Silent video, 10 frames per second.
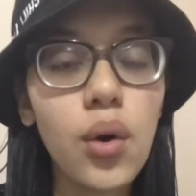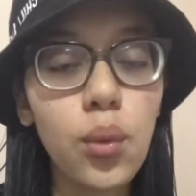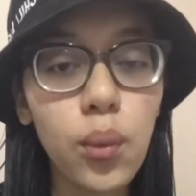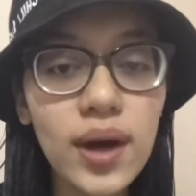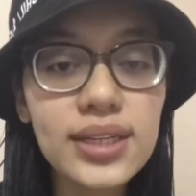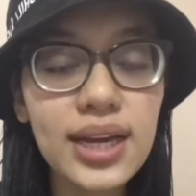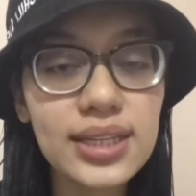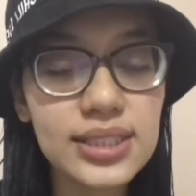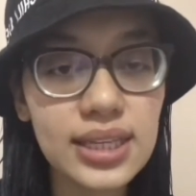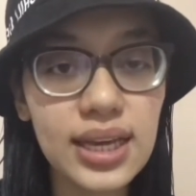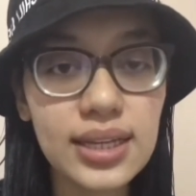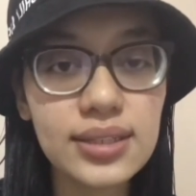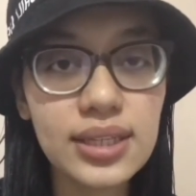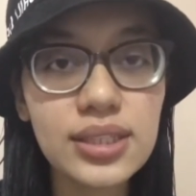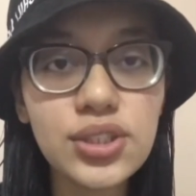What I did
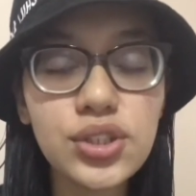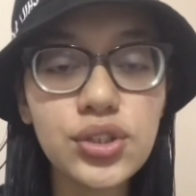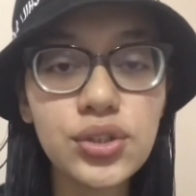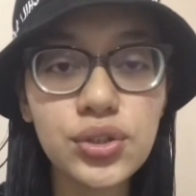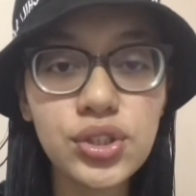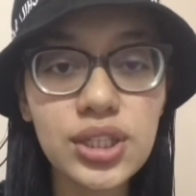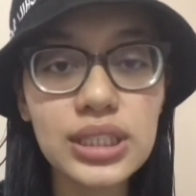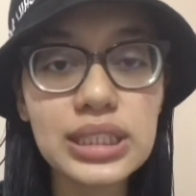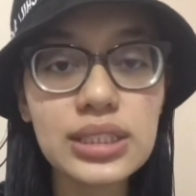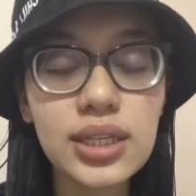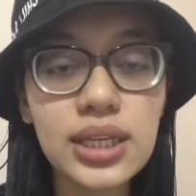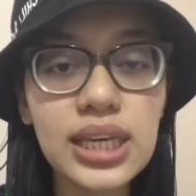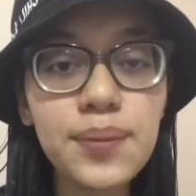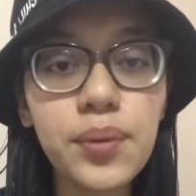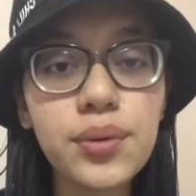is to just
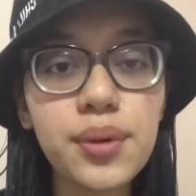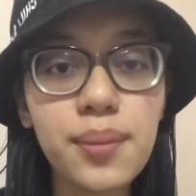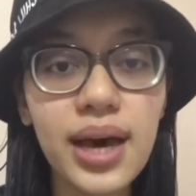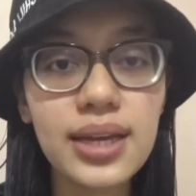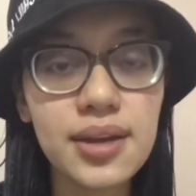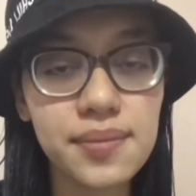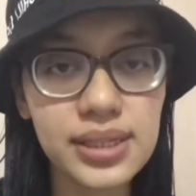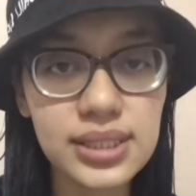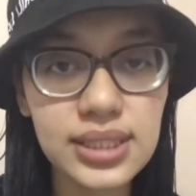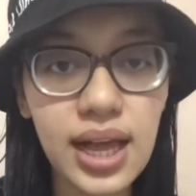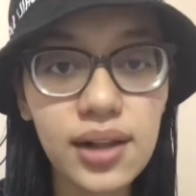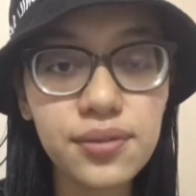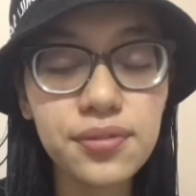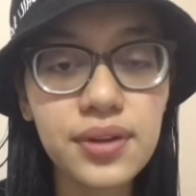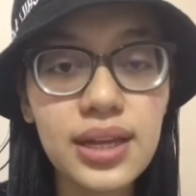keep on reminding myself
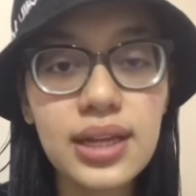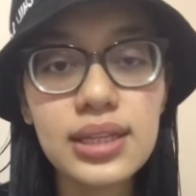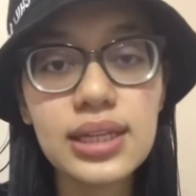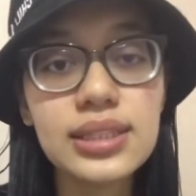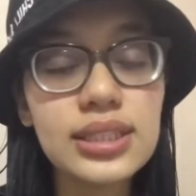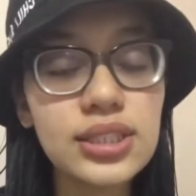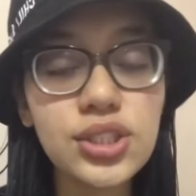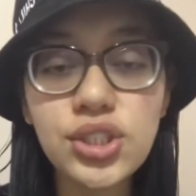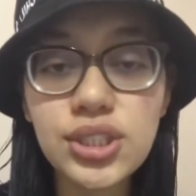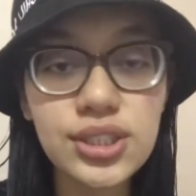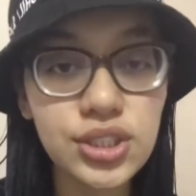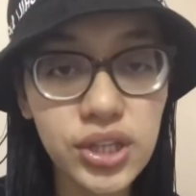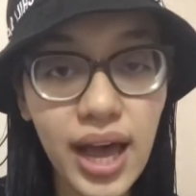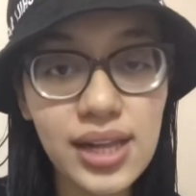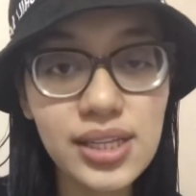that this is just a
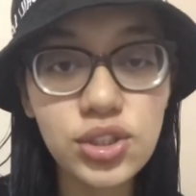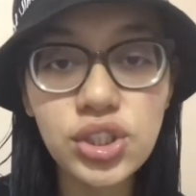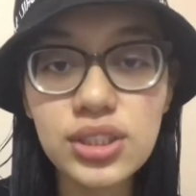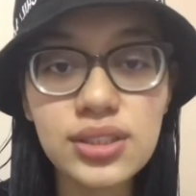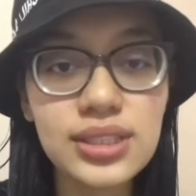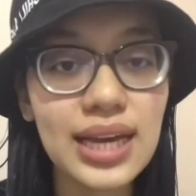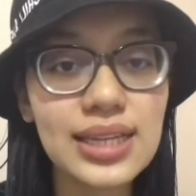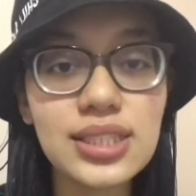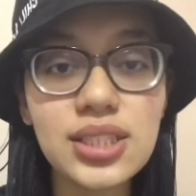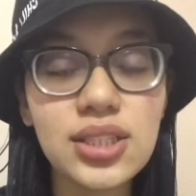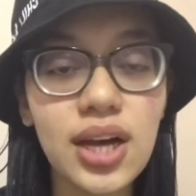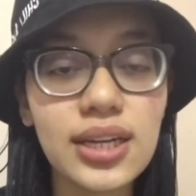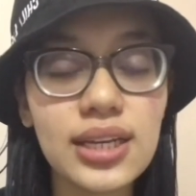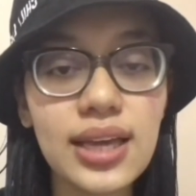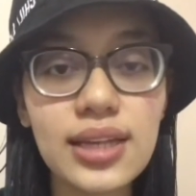challenge and that it's not
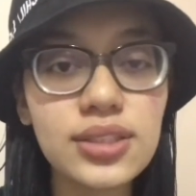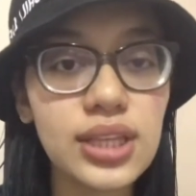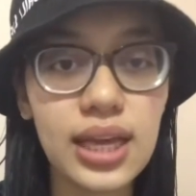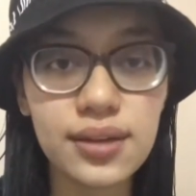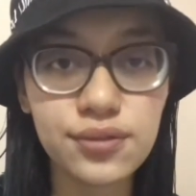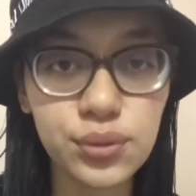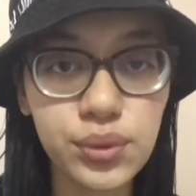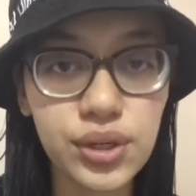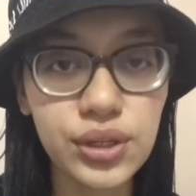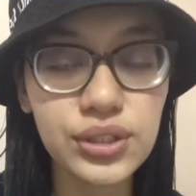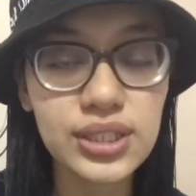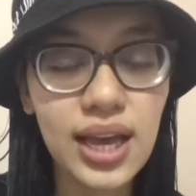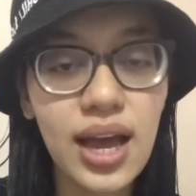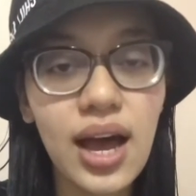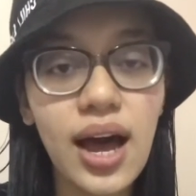yet the end of the world.